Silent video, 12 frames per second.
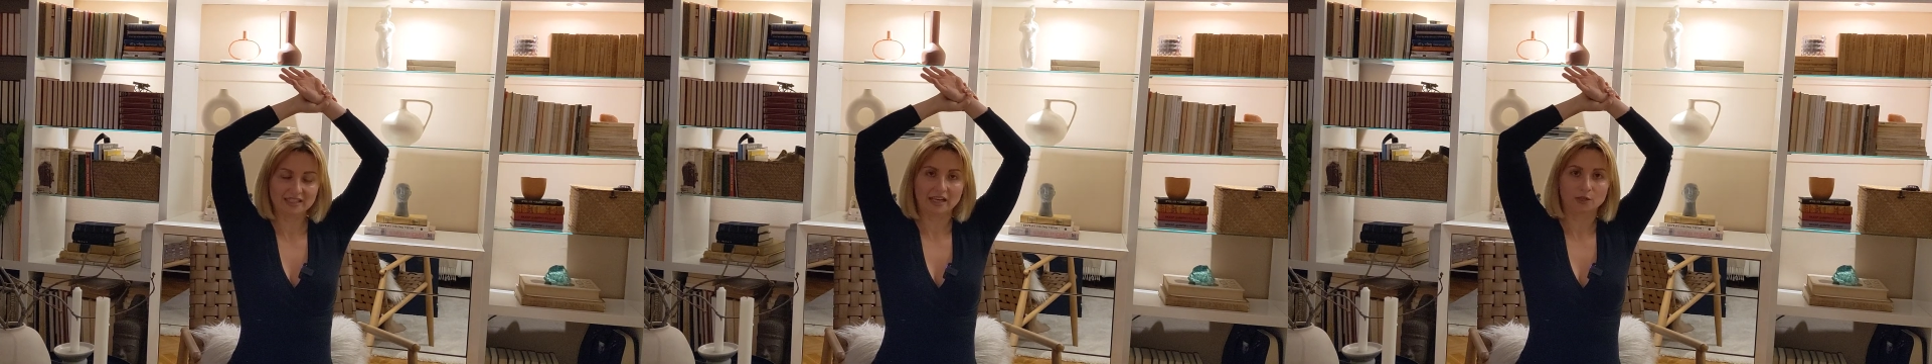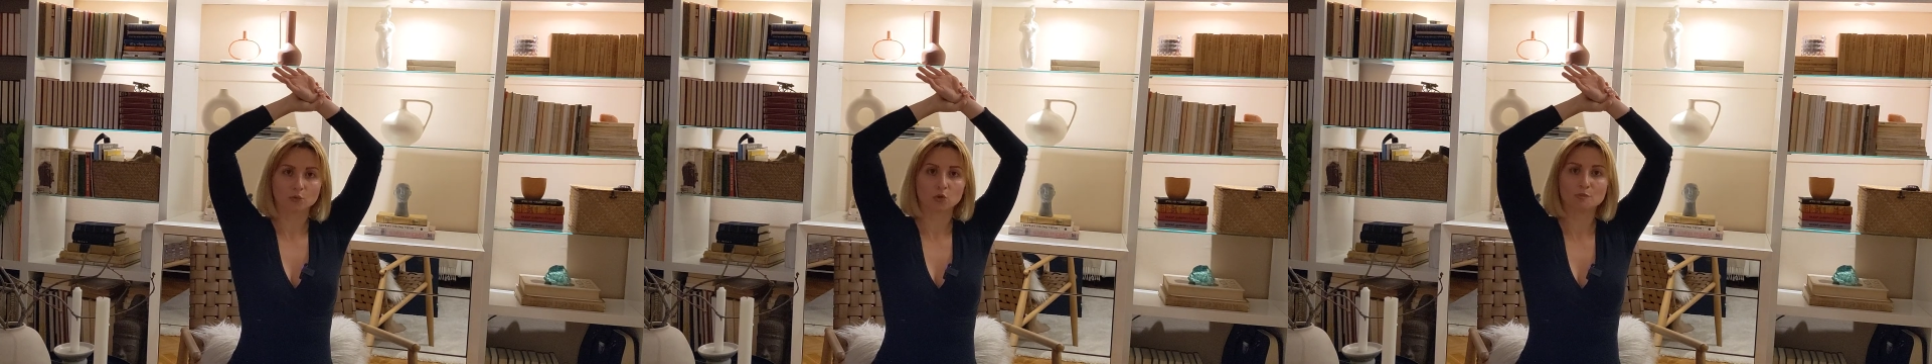
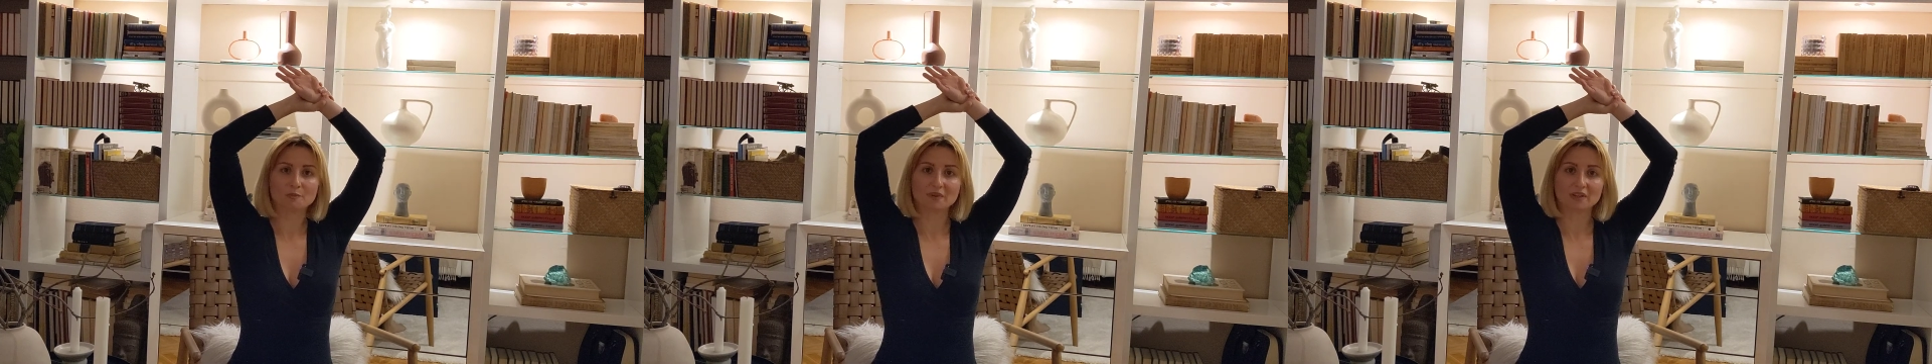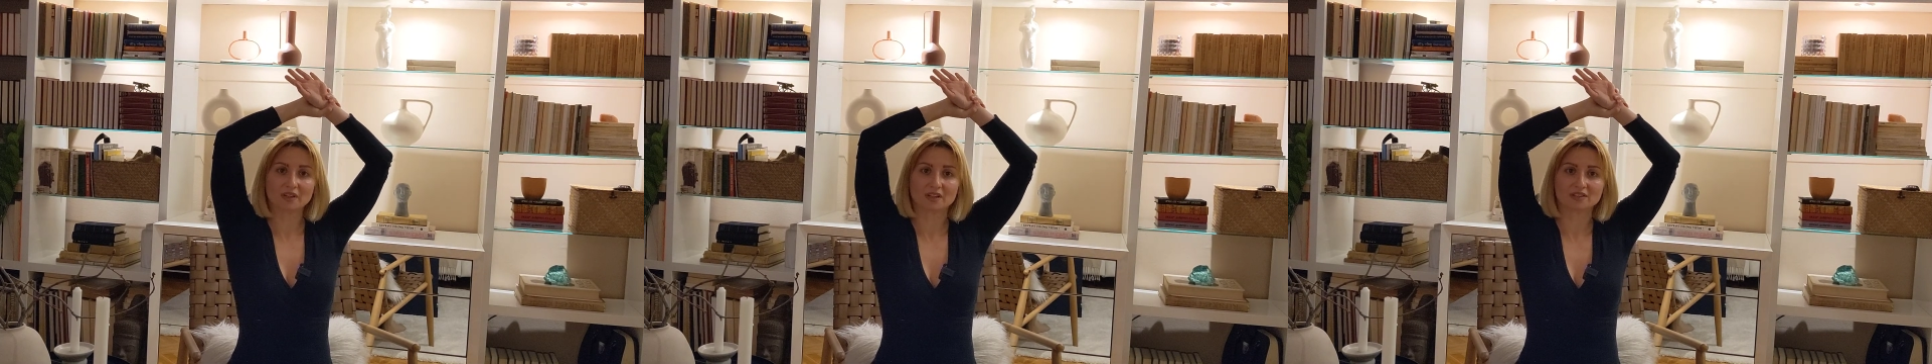and we'll
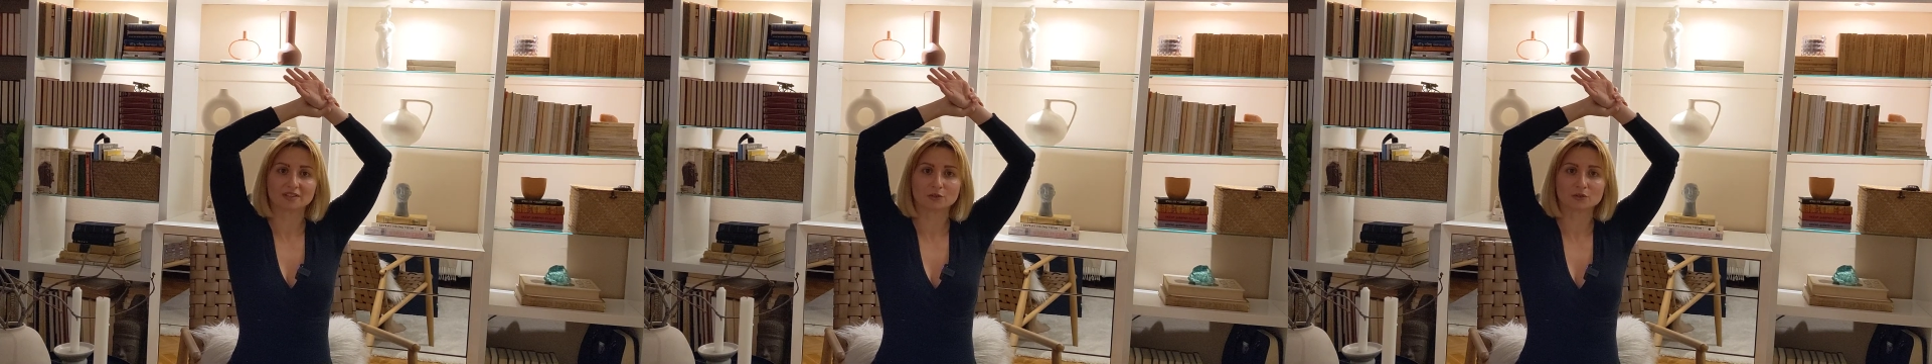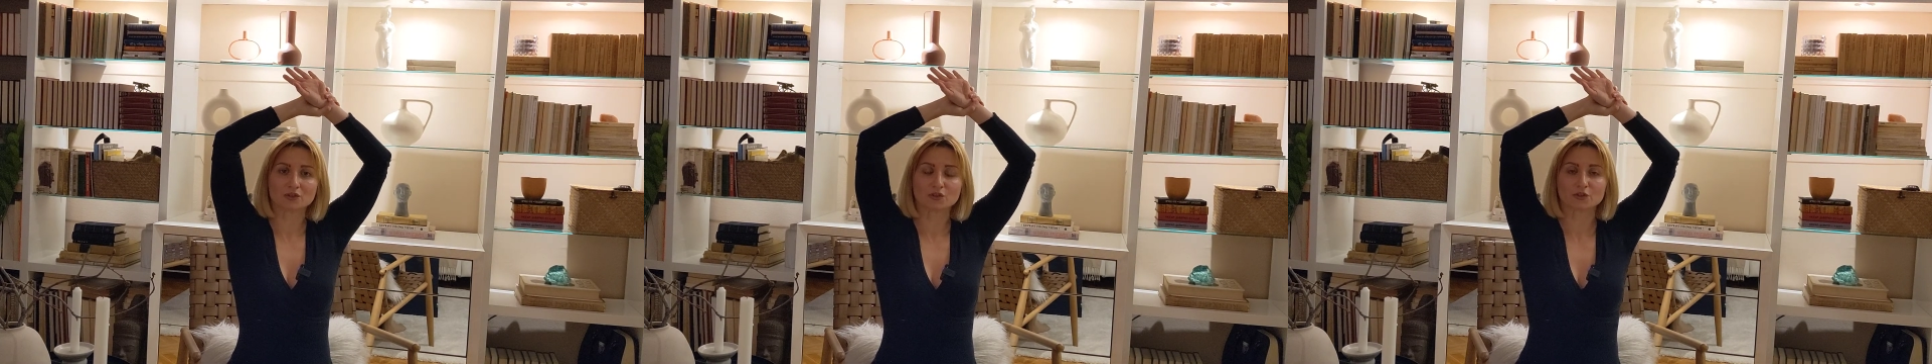make
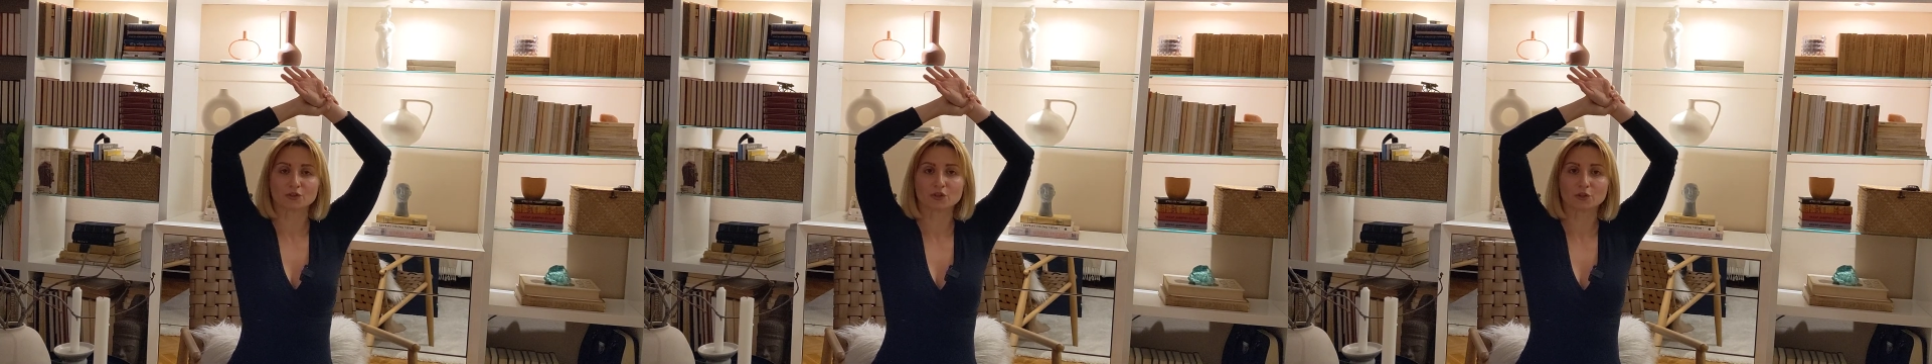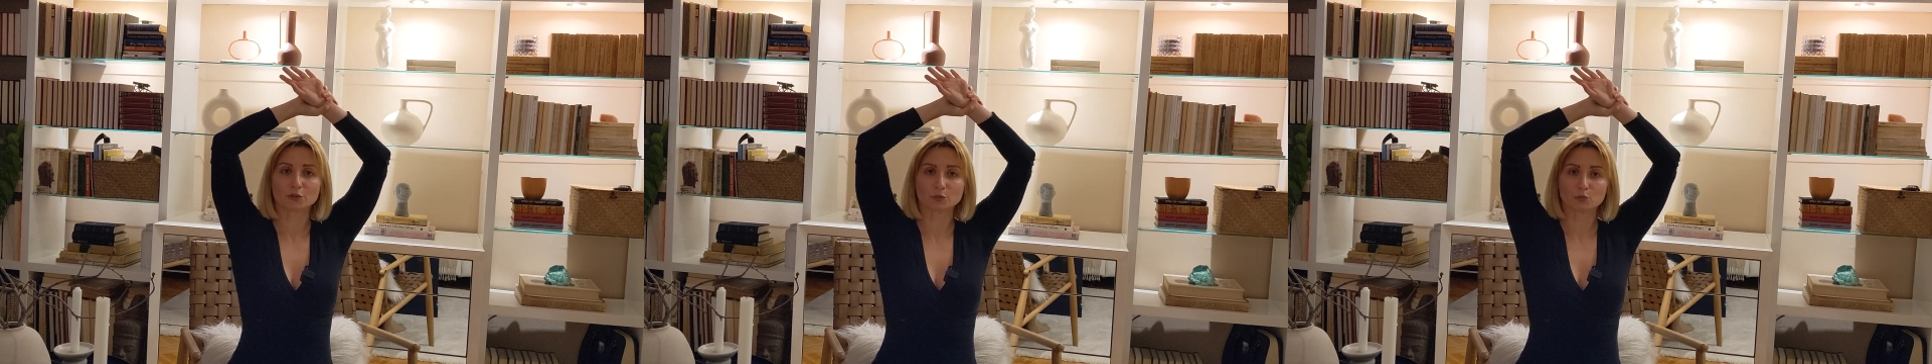little
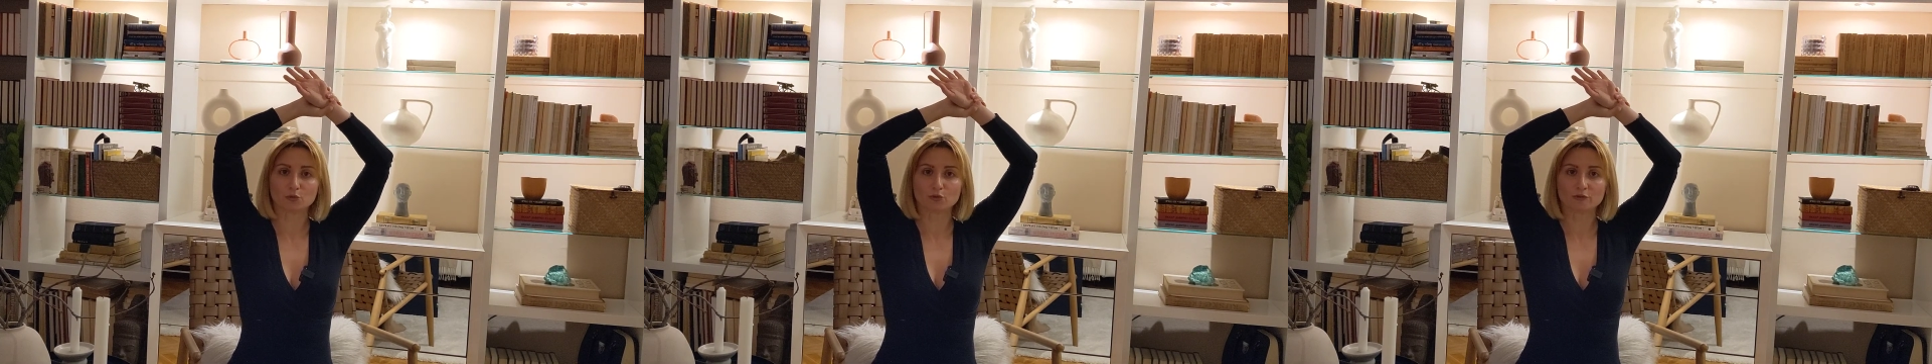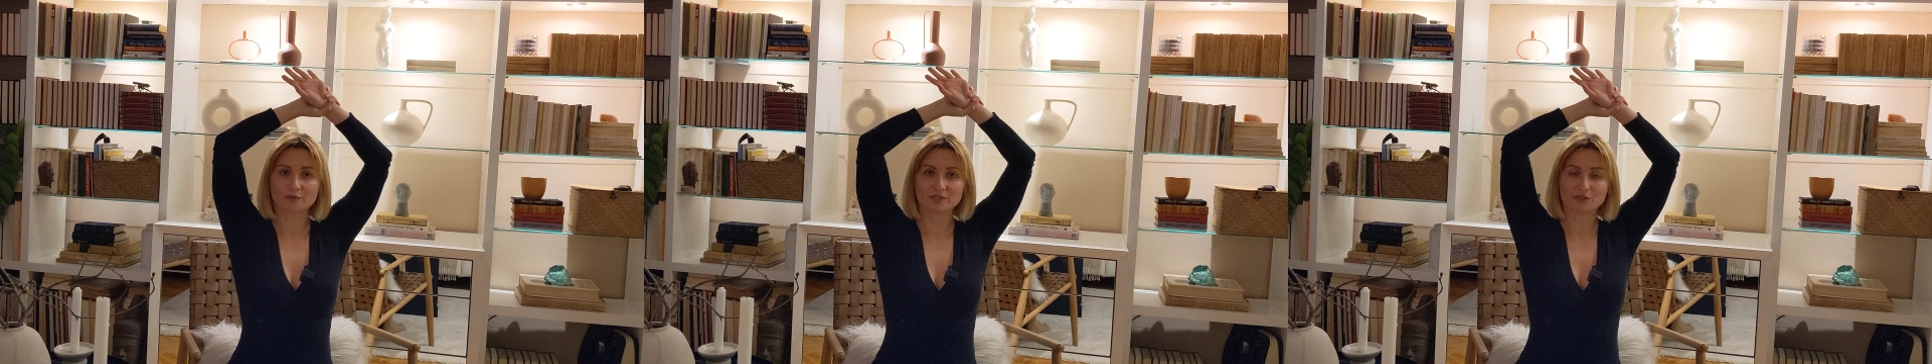circular
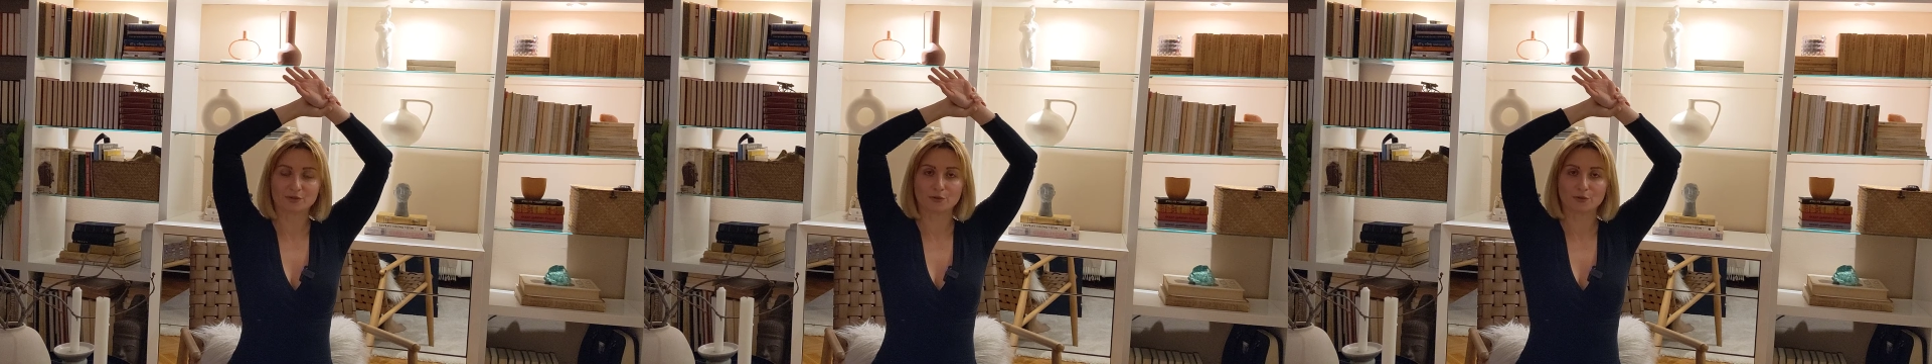movements